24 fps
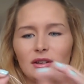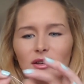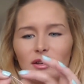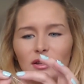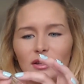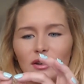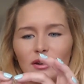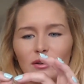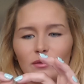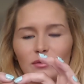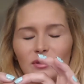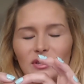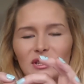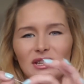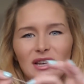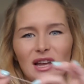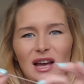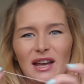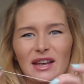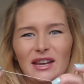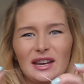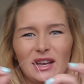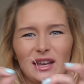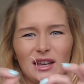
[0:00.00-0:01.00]
you know,
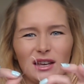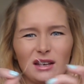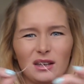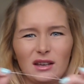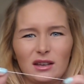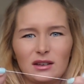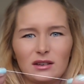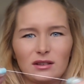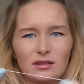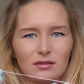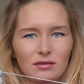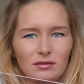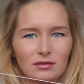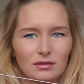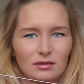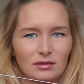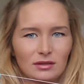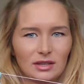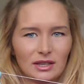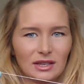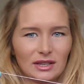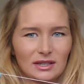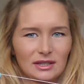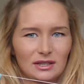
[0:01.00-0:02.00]
sliding
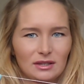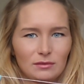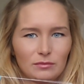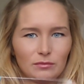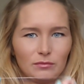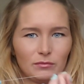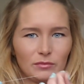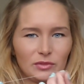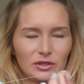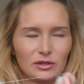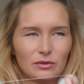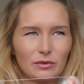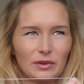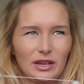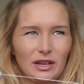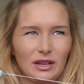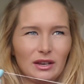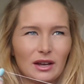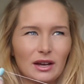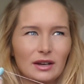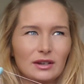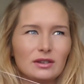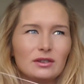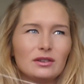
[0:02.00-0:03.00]
this
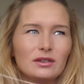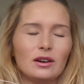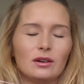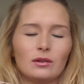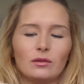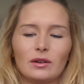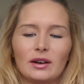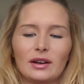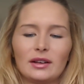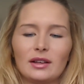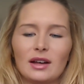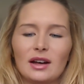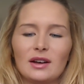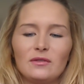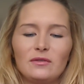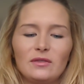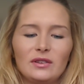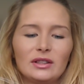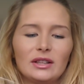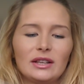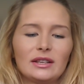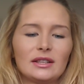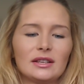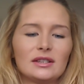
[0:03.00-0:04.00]
between. I don't know, I
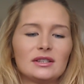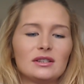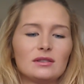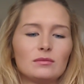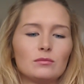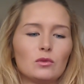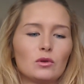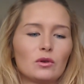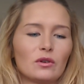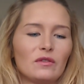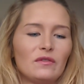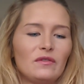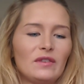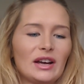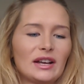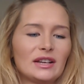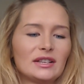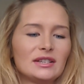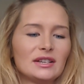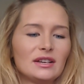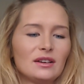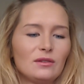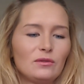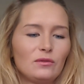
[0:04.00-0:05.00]
feel like this is more
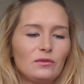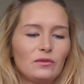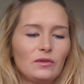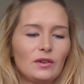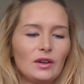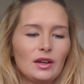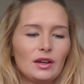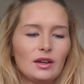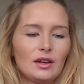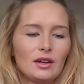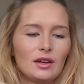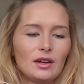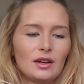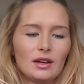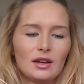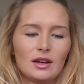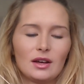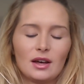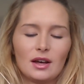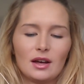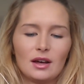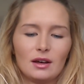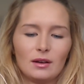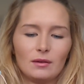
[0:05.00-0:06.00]
effective
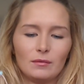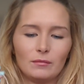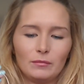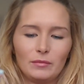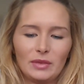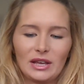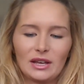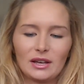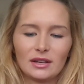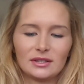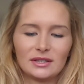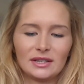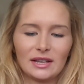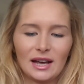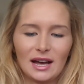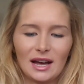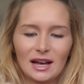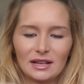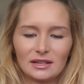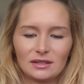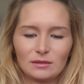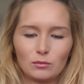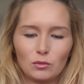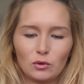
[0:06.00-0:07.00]
because it
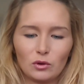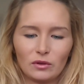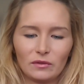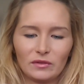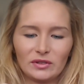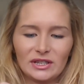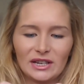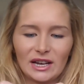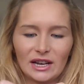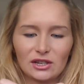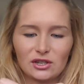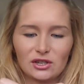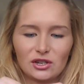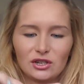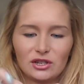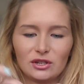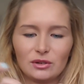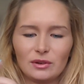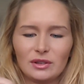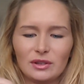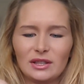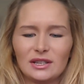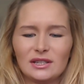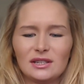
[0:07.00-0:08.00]
has more of a texture
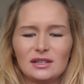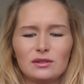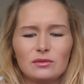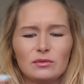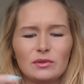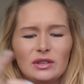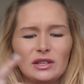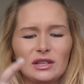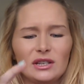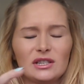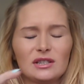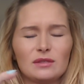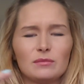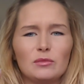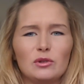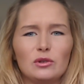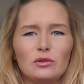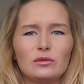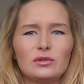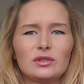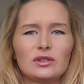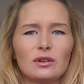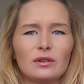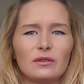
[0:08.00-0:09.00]
to it. This is really
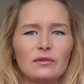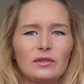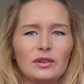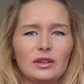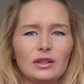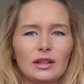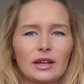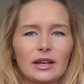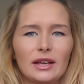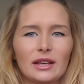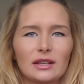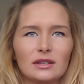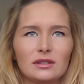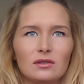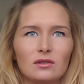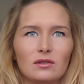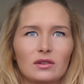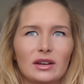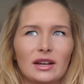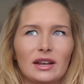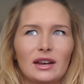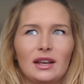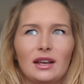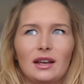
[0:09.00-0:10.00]
smooth, so I feel like it's
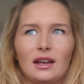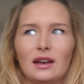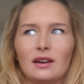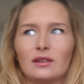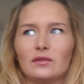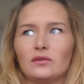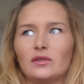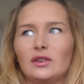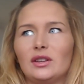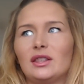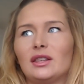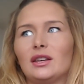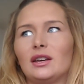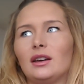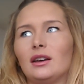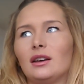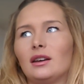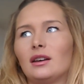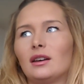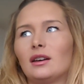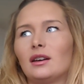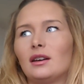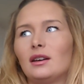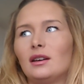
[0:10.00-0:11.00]
not getting
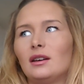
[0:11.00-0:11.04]
everything